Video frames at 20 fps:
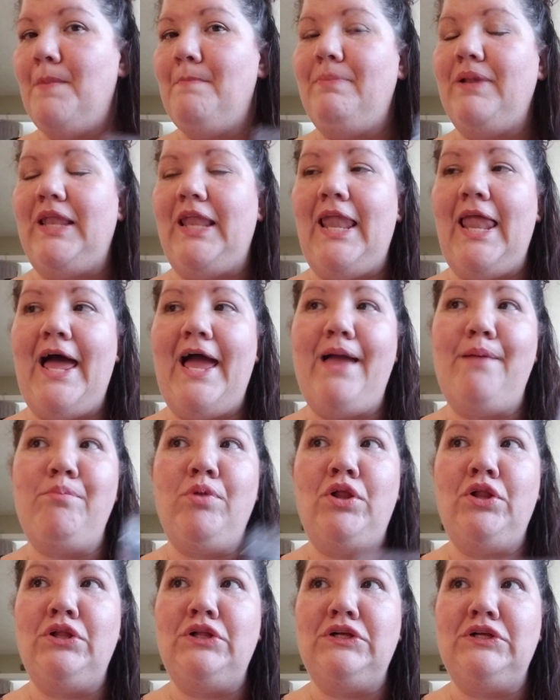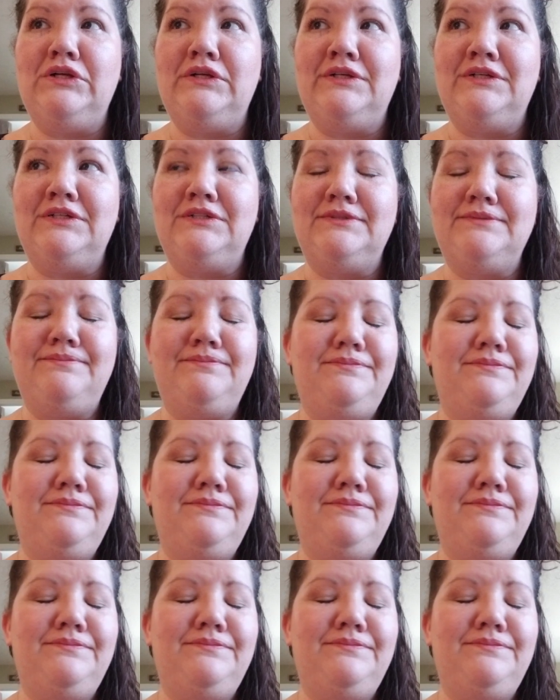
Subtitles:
pliable,